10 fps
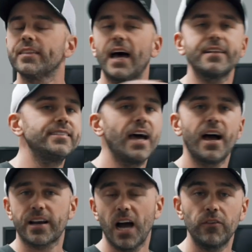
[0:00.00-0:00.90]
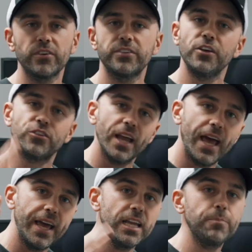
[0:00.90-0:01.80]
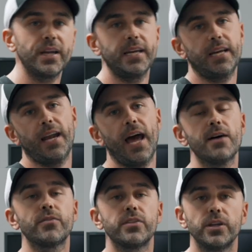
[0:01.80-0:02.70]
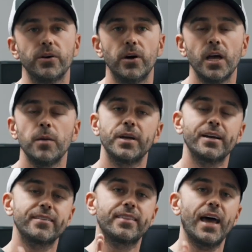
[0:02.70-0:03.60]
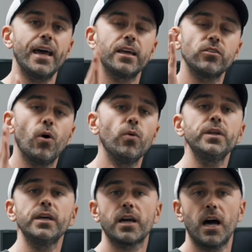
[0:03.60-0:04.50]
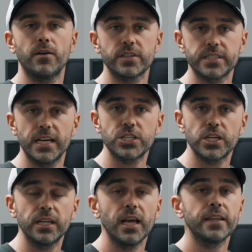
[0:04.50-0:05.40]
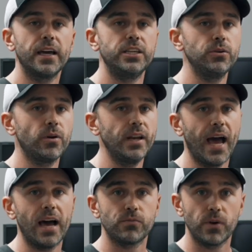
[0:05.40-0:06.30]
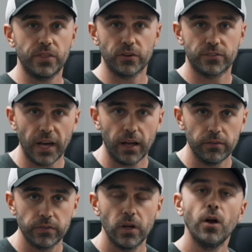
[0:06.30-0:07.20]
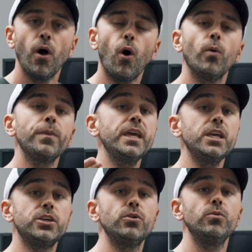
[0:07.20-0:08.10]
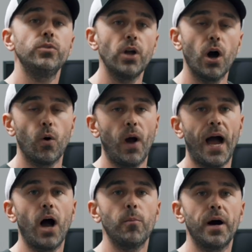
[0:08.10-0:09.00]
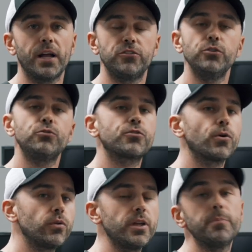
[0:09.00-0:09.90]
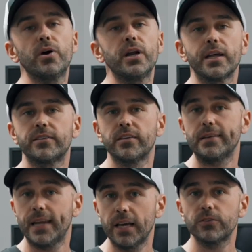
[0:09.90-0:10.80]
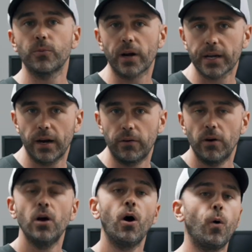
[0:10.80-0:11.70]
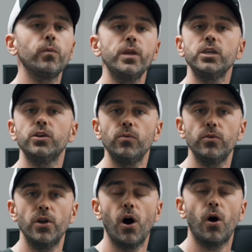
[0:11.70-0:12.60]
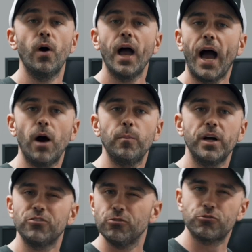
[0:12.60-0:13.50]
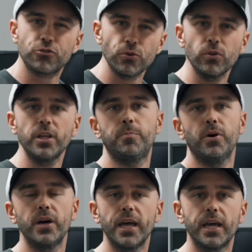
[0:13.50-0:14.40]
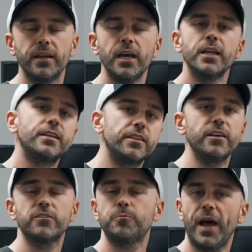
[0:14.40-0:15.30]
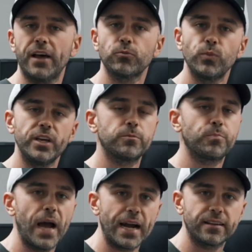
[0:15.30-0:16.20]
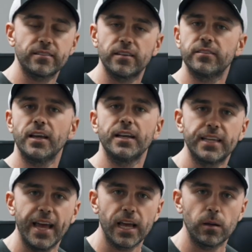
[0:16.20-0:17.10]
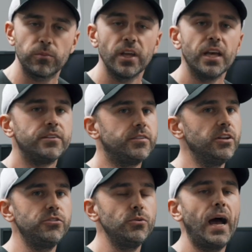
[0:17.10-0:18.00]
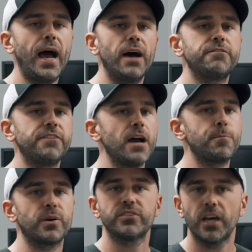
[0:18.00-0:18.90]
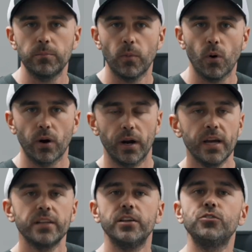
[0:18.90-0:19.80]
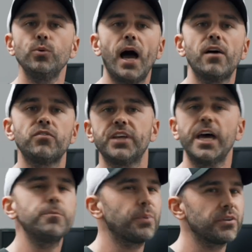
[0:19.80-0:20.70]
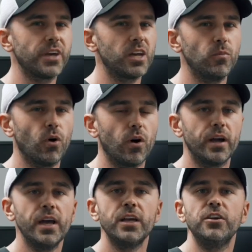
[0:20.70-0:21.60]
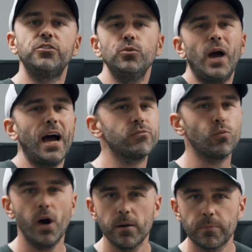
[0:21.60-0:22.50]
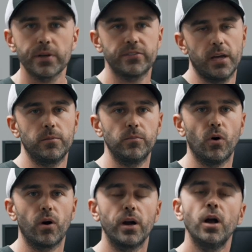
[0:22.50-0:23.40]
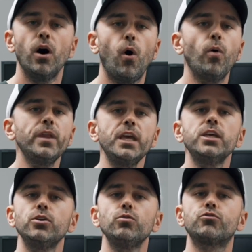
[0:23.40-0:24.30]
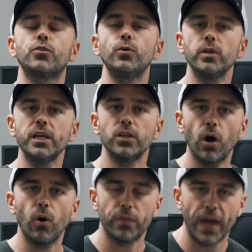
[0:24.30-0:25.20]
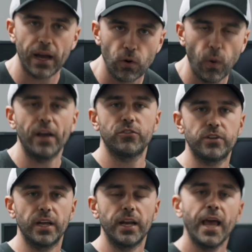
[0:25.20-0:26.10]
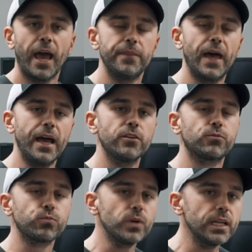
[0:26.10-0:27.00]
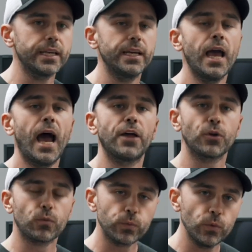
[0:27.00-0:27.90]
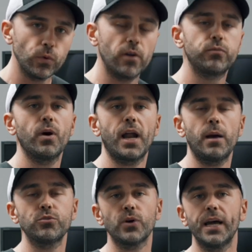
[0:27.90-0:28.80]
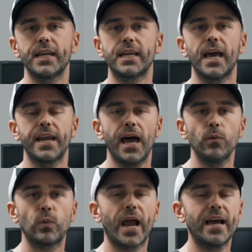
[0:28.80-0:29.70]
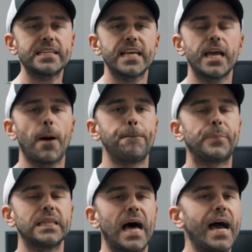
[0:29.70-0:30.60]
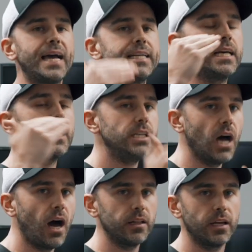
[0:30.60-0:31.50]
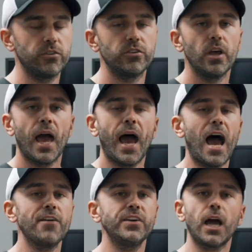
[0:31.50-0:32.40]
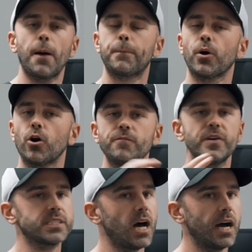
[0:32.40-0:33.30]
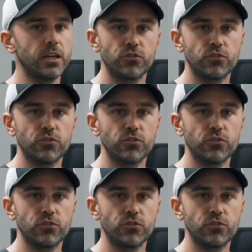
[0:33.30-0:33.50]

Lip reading: That's not a conversation anybody can have with you. Because that is only a conversation that you can have with yourself. Only you know how much you truly put into today's workout. Only you know how much you truly put in to this past week's practices and games. Did you have 5% more? Did you have 10% more? Did you have 1% more? Only you truly know that question. And that is really at the root of what I'm trying to get at when I say applied knowledge. Having a perfect hockey